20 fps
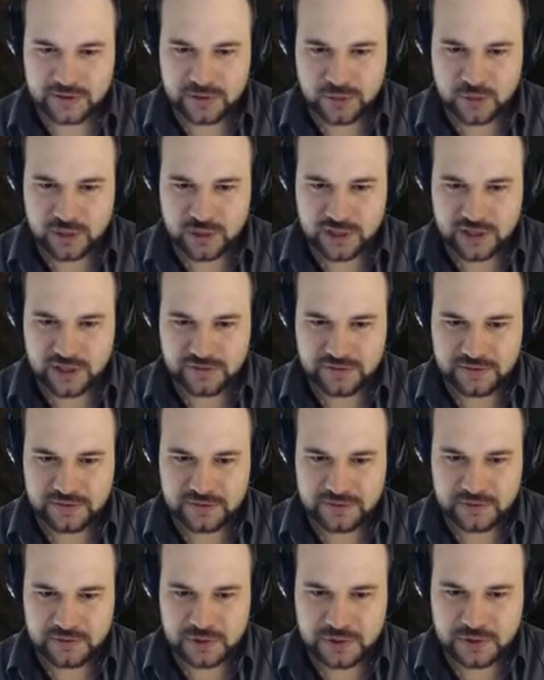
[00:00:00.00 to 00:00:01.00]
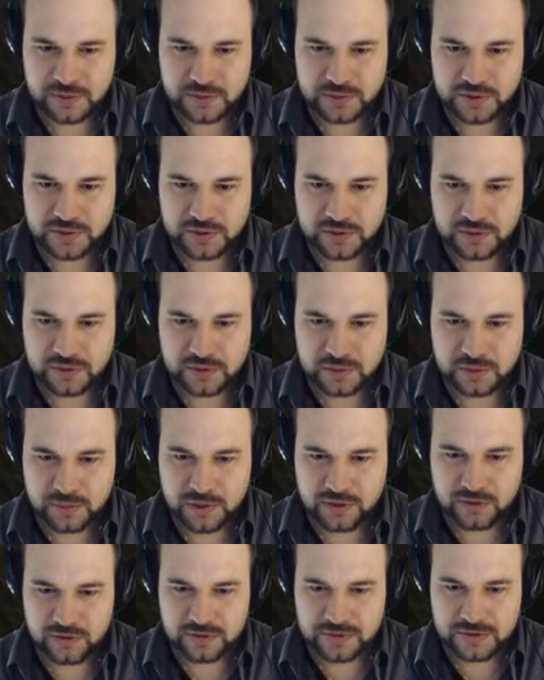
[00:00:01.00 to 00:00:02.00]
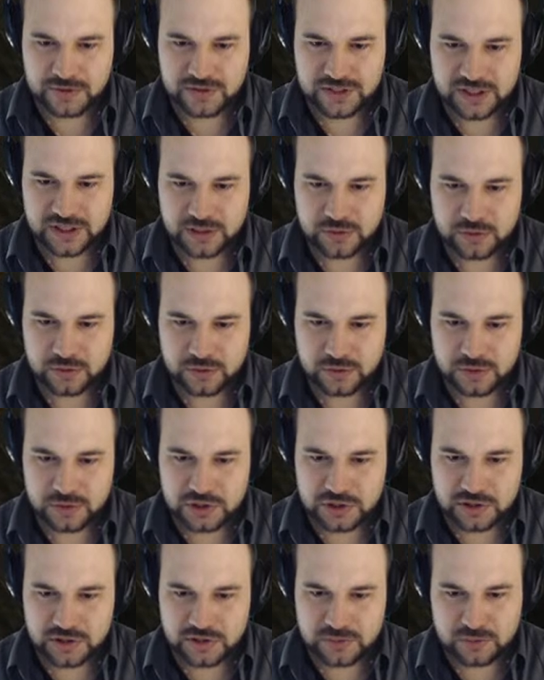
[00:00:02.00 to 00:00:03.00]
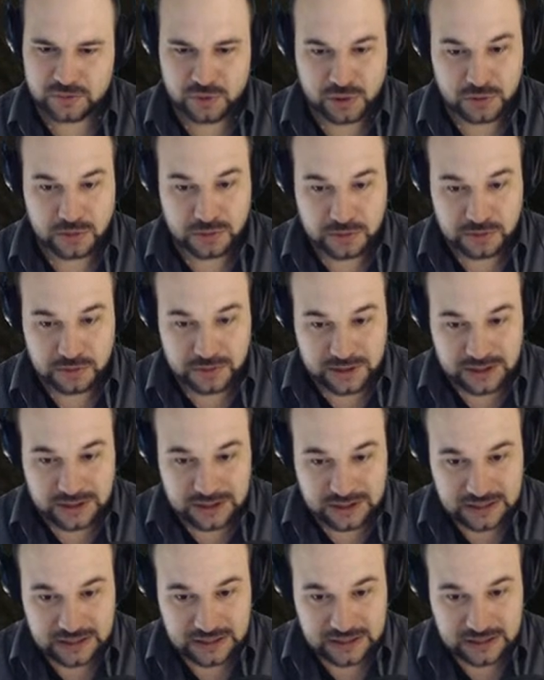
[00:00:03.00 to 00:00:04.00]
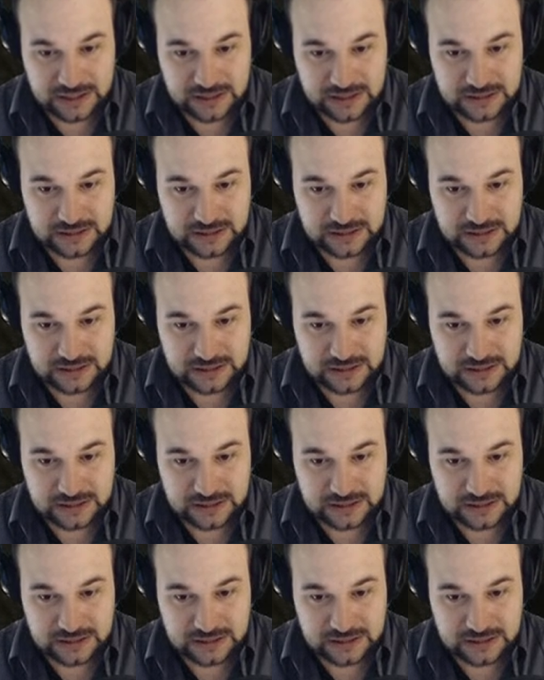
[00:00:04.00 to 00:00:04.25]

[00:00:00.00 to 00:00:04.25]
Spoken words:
the wife of the first one or the mother of the second one, which is probably